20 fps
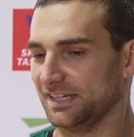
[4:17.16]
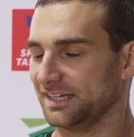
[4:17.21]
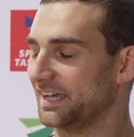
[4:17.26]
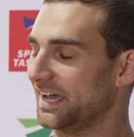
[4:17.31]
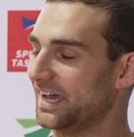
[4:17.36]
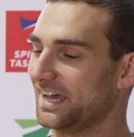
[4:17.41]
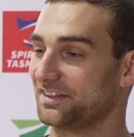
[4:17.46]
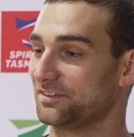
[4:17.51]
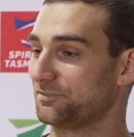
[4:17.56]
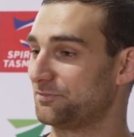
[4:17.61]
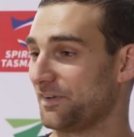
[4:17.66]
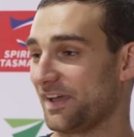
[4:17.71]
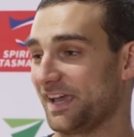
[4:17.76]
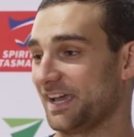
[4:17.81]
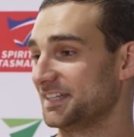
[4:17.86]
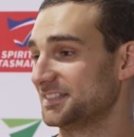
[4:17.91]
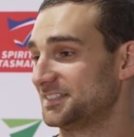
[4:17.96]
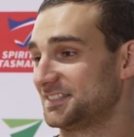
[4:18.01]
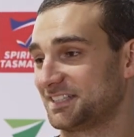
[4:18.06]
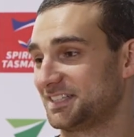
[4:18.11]
yeah, the
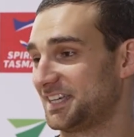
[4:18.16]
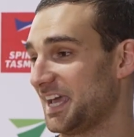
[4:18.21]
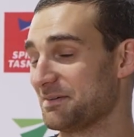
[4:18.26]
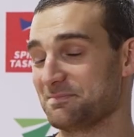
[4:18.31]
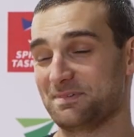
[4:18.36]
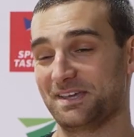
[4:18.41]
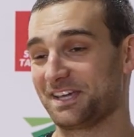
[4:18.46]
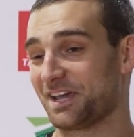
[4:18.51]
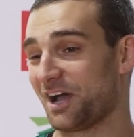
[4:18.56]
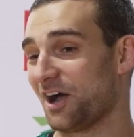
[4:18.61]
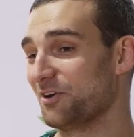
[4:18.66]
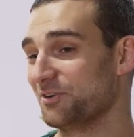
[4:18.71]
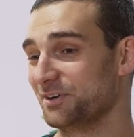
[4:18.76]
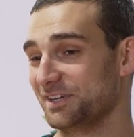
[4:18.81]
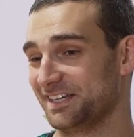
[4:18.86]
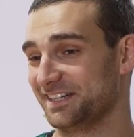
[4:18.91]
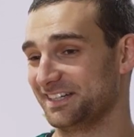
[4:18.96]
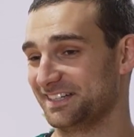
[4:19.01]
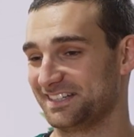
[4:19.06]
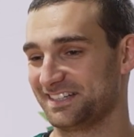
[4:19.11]
fans get me
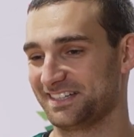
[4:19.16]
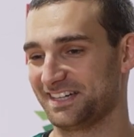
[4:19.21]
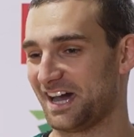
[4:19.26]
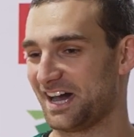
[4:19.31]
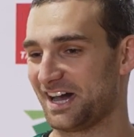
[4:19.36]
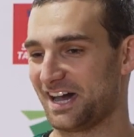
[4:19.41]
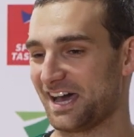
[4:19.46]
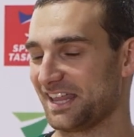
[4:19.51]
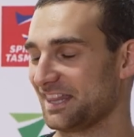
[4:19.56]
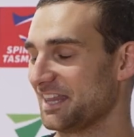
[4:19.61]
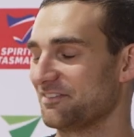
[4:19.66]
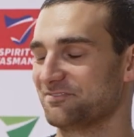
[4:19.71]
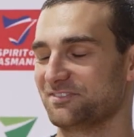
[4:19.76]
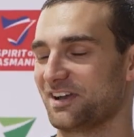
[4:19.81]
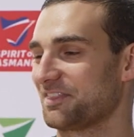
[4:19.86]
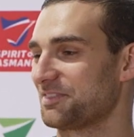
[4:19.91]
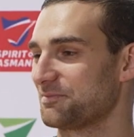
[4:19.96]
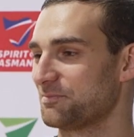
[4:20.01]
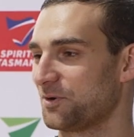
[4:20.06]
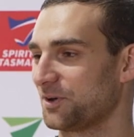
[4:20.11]
going, and I love
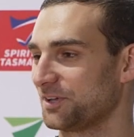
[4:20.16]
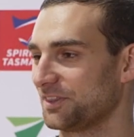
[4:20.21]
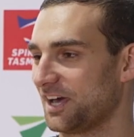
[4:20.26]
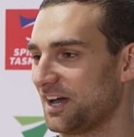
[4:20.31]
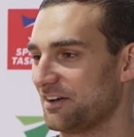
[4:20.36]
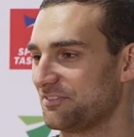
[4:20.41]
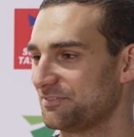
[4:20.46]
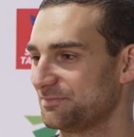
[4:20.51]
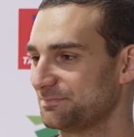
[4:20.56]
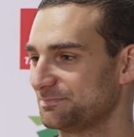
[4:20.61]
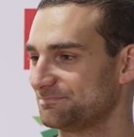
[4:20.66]
nothing more in life.